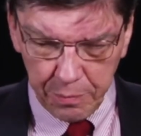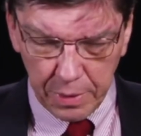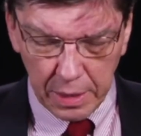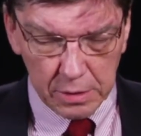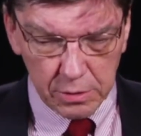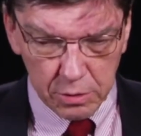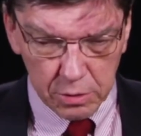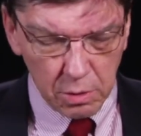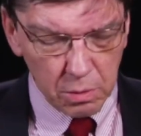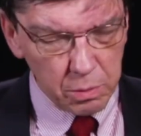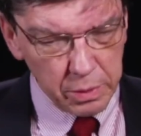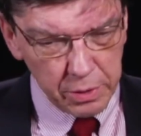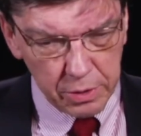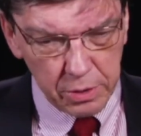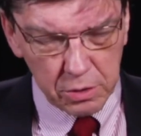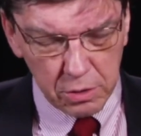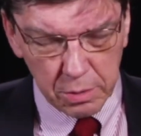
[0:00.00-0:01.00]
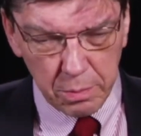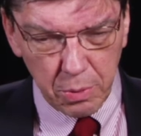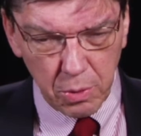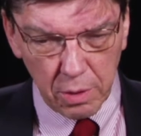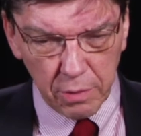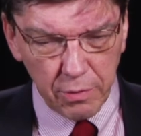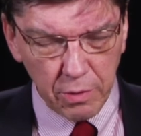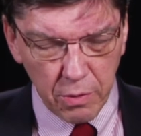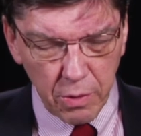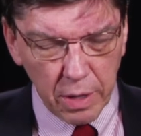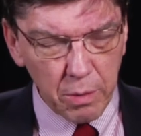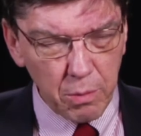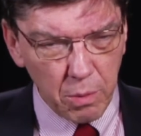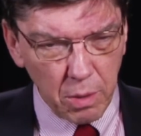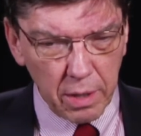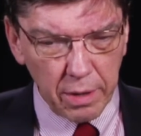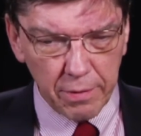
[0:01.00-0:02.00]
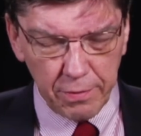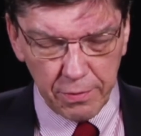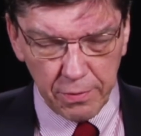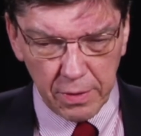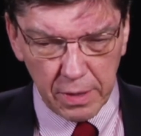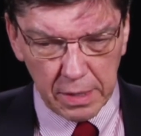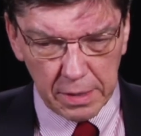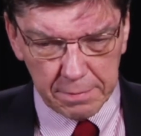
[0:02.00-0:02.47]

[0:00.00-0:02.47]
And so with the support of a great wife,